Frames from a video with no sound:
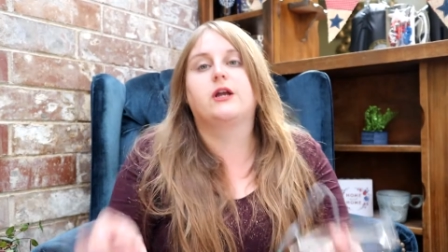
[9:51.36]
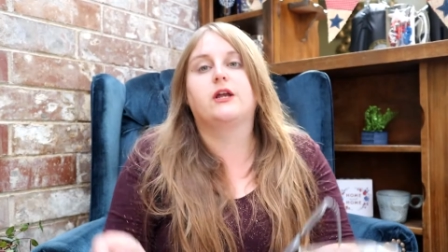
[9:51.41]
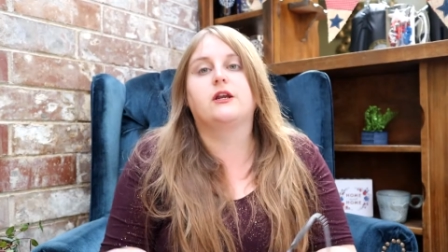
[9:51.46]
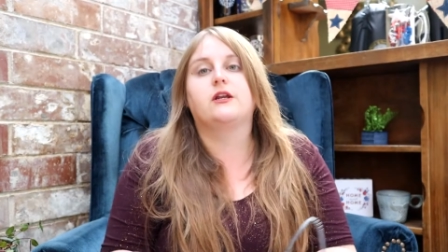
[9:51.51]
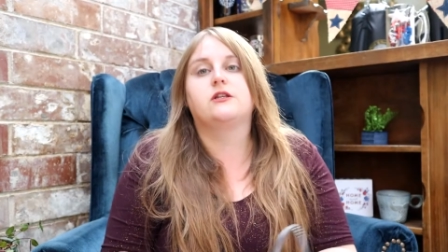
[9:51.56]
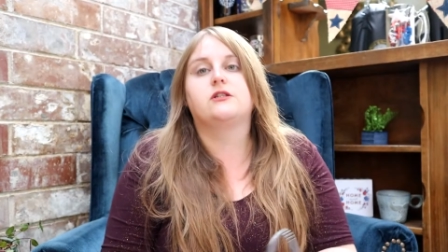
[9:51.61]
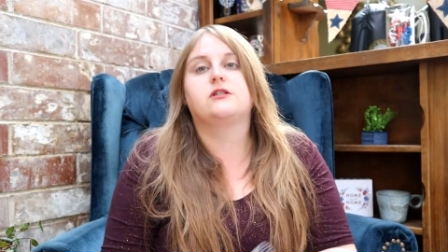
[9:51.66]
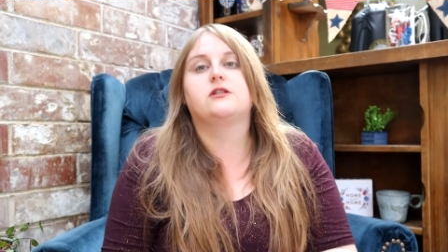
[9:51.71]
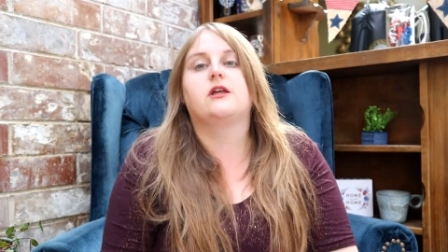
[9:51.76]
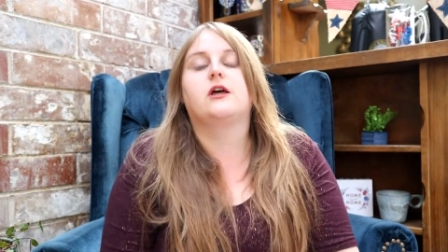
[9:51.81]
I
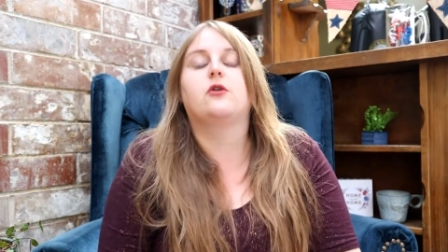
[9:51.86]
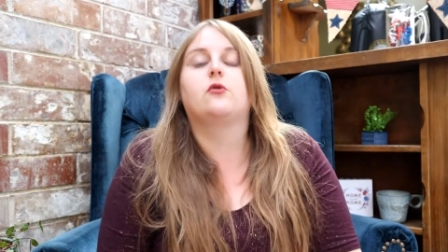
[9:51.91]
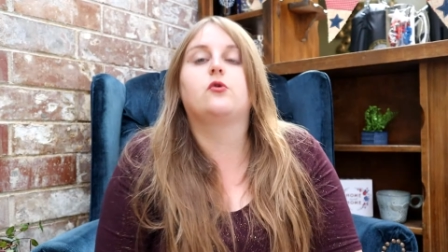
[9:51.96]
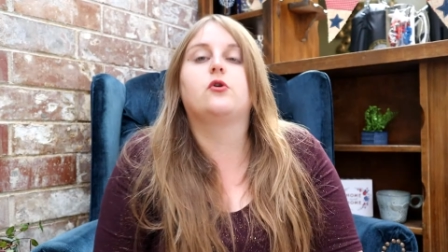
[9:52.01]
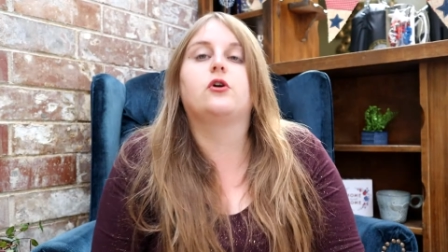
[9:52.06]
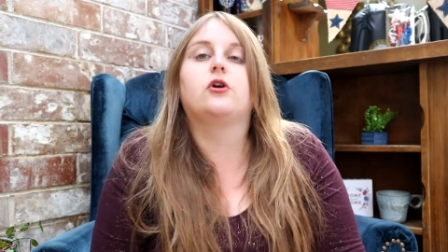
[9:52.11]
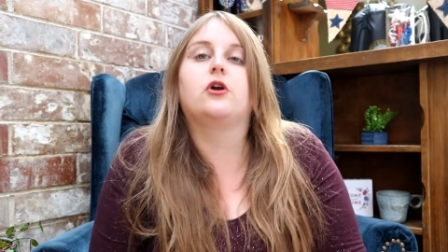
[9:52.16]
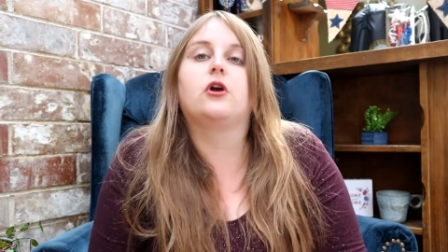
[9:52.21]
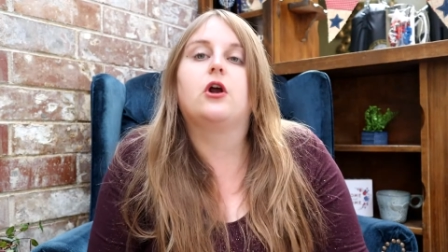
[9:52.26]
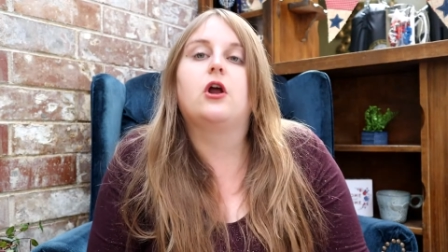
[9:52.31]
get into that
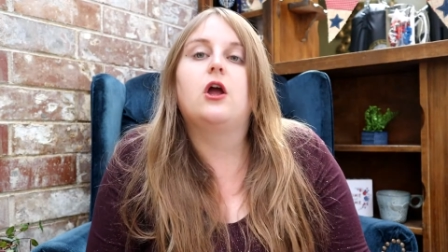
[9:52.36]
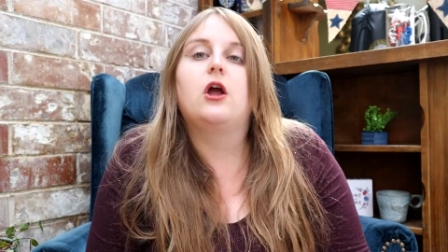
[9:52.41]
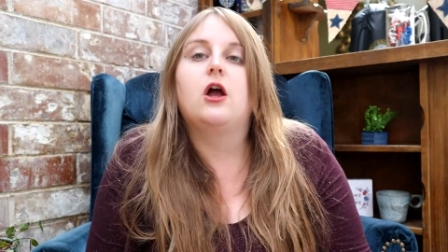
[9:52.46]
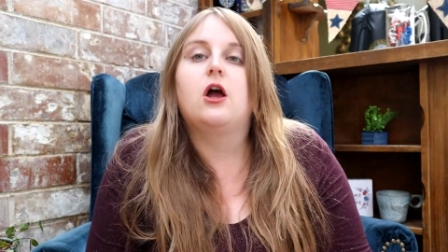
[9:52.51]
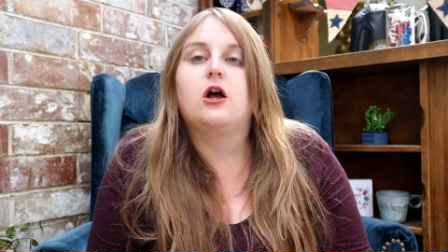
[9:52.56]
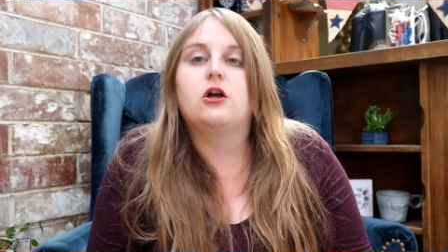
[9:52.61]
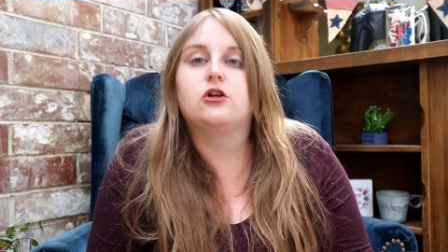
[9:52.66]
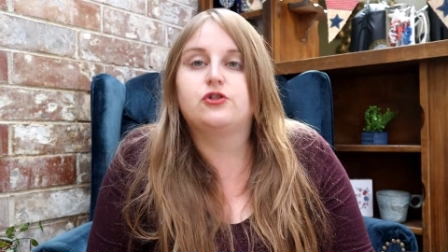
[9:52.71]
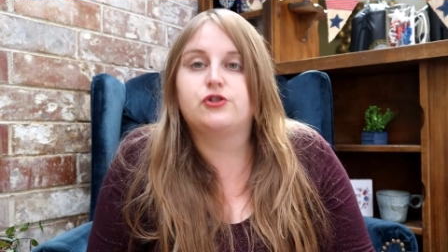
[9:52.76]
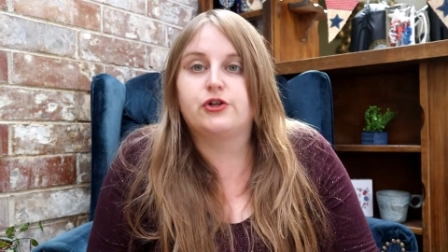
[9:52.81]
order,
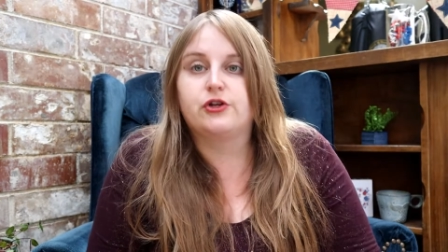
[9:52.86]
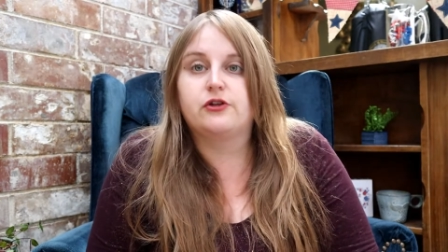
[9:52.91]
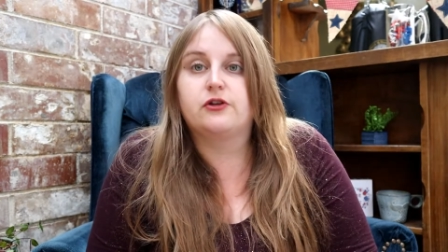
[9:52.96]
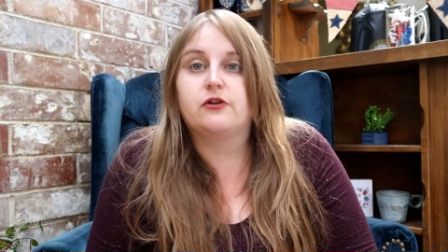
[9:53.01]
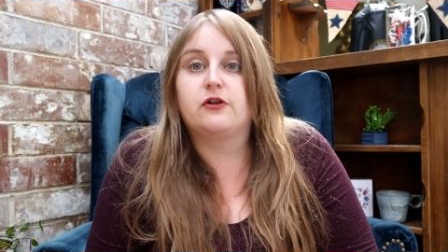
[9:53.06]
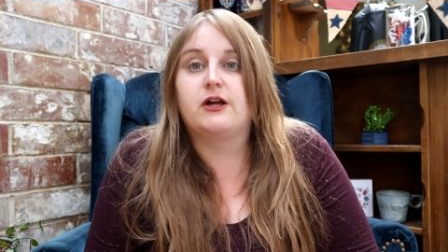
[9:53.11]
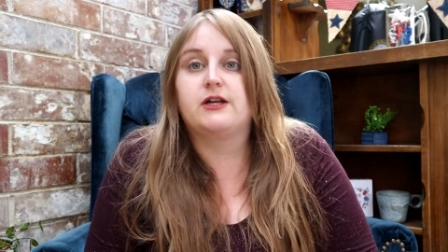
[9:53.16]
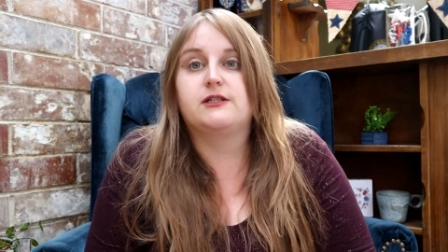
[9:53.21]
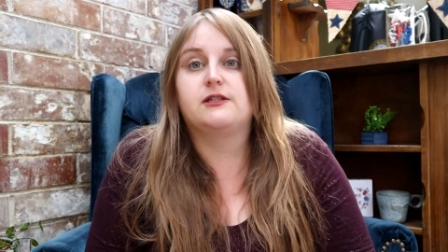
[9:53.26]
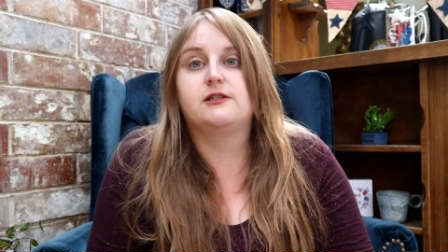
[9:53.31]
I'll show you the
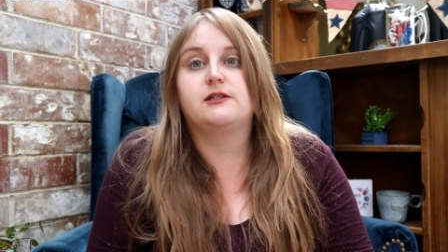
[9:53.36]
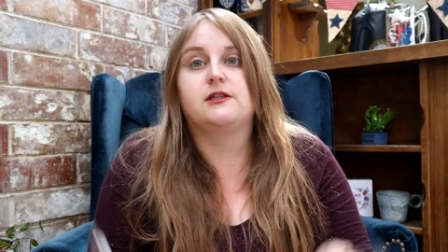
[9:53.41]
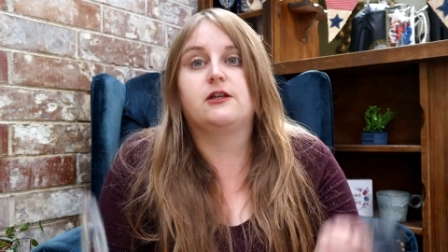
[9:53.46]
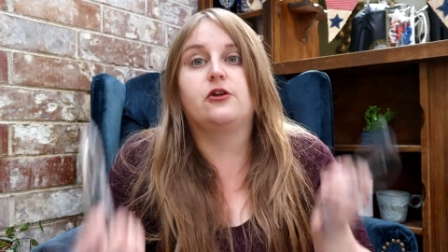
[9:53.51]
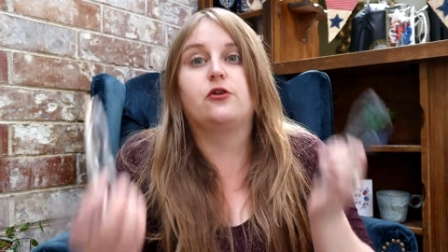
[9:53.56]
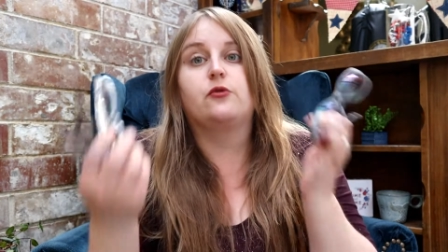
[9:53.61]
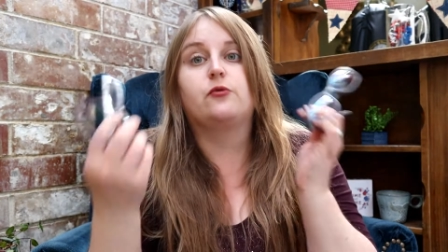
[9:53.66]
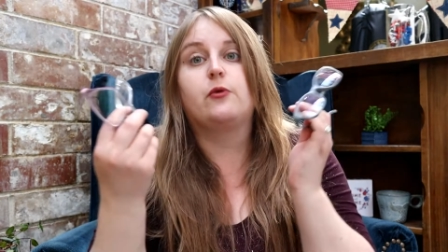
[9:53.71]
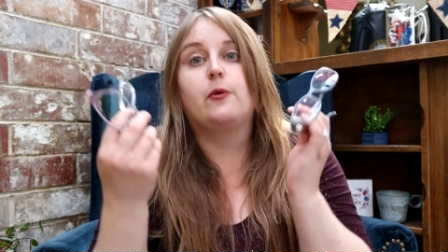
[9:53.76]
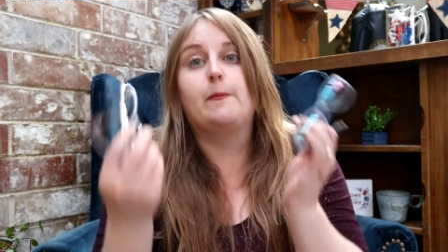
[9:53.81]
glasses that
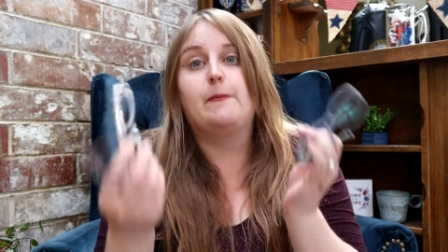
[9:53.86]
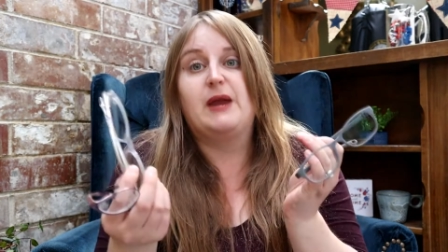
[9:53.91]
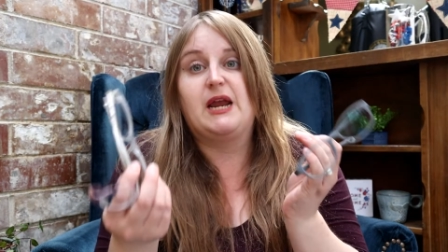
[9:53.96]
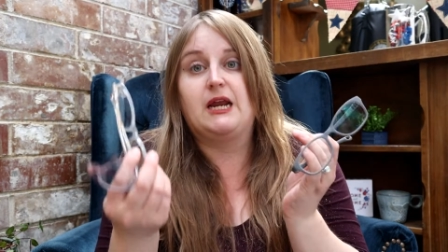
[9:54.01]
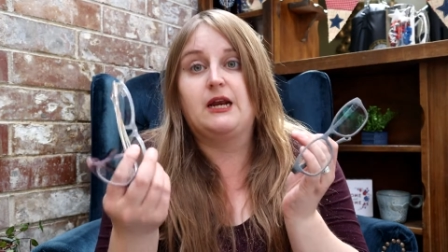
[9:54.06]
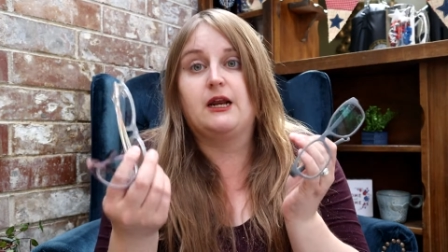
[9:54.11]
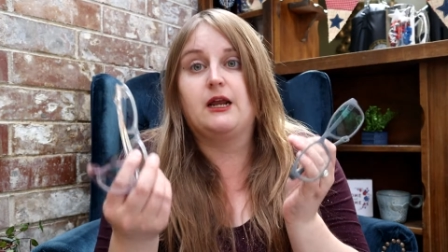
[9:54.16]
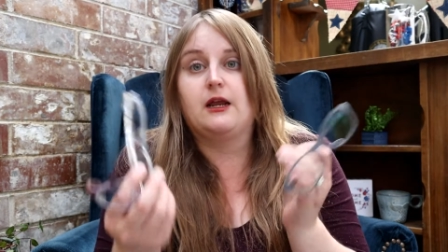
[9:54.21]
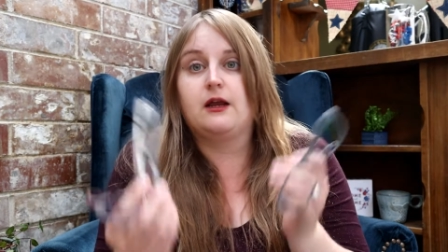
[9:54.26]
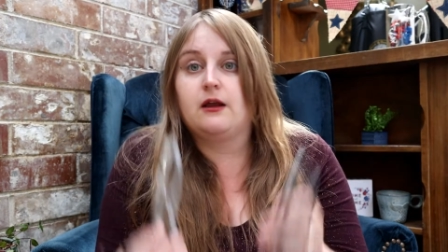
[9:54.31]
are
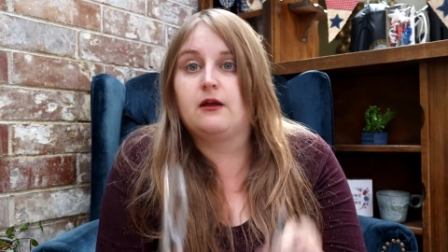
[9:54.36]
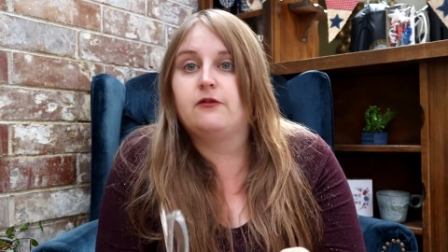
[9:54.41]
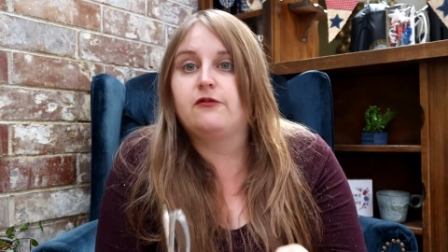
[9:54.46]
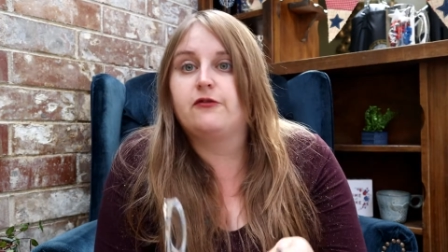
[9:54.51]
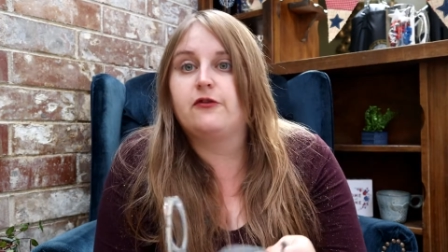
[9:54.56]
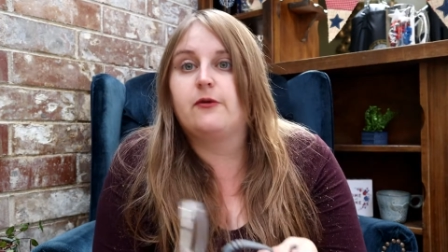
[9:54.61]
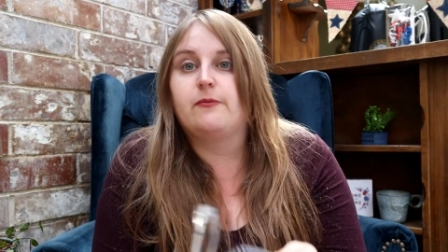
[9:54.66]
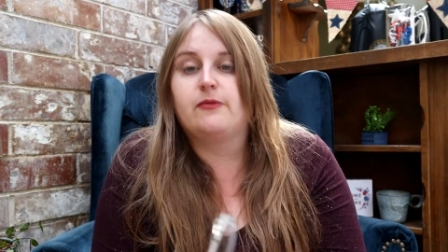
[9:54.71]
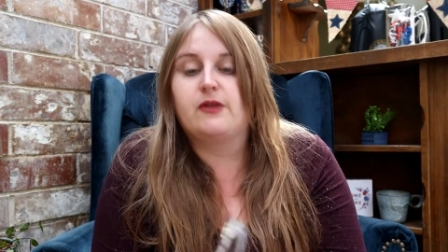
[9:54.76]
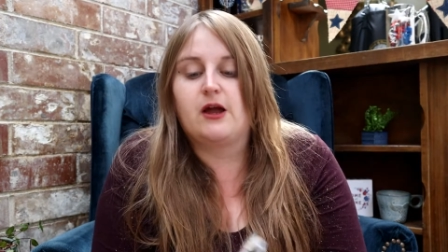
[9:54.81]
remaining
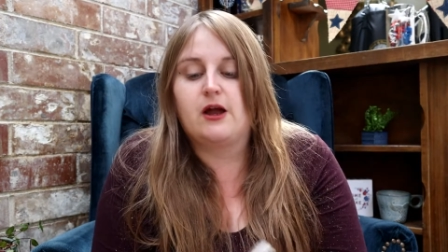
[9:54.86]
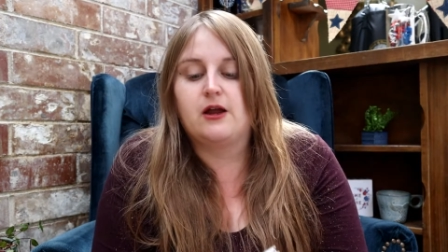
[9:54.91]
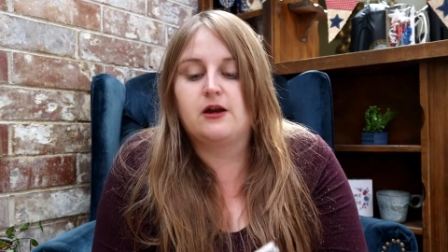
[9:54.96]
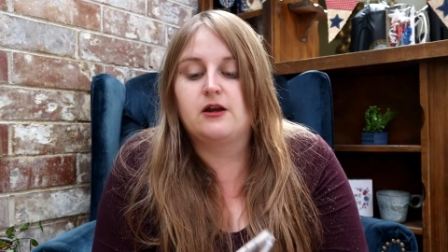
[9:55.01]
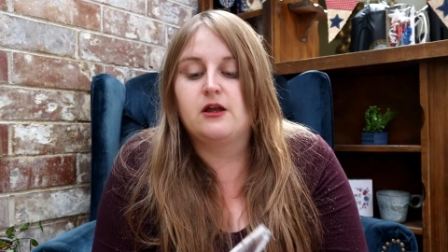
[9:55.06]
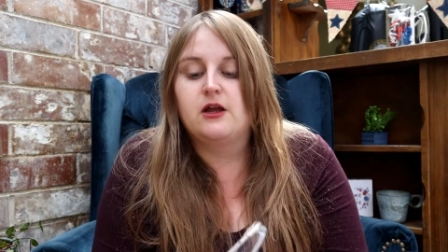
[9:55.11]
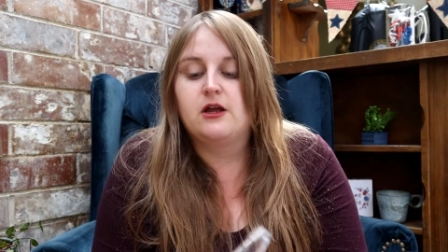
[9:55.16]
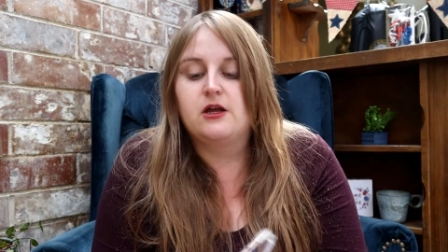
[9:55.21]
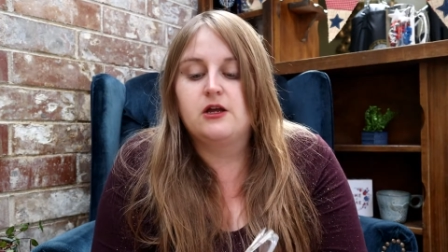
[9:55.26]
from that.